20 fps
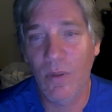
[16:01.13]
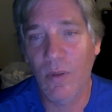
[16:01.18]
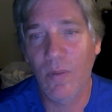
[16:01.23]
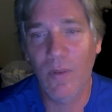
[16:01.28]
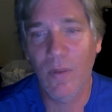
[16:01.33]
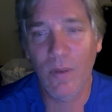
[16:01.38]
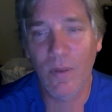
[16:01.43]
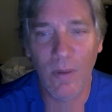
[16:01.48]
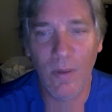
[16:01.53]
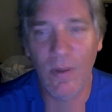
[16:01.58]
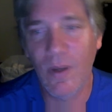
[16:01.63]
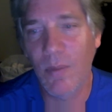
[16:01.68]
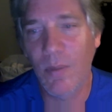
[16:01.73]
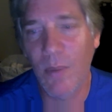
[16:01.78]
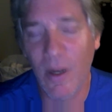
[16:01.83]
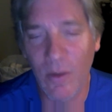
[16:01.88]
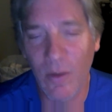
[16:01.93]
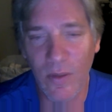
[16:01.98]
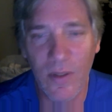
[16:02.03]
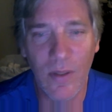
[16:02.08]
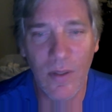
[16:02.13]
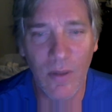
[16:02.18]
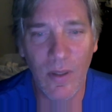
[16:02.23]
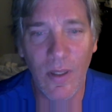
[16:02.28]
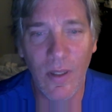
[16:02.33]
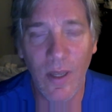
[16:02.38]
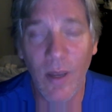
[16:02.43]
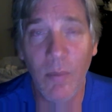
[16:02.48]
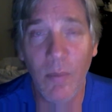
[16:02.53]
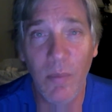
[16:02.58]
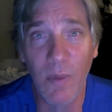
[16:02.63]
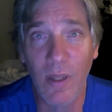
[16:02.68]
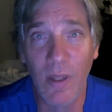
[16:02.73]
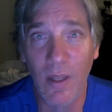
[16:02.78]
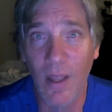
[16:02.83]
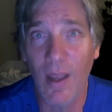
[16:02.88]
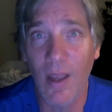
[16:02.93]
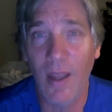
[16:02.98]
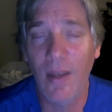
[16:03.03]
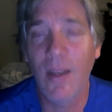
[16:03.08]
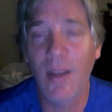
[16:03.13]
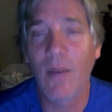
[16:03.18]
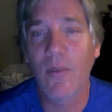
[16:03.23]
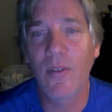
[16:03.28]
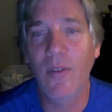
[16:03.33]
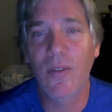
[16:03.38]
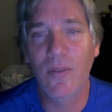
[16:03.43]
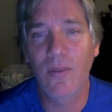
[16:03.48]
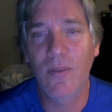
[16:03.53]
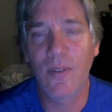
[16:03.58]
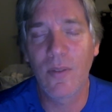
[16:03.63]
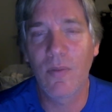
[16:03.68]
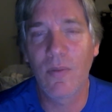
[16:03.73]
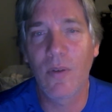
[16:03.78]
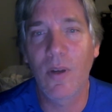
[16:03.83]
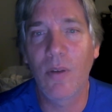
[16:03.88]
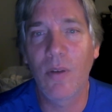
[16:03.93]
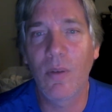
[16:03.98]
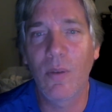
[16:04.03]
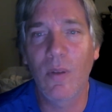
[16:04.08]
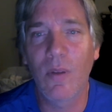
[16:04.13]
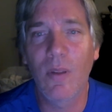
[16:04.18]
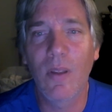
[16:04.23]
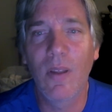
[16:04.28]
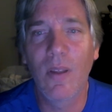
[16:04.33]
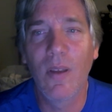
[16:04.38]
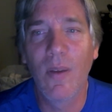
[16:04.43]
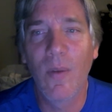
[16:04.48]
over nearby high school, he helped me a lot, and he's very cool.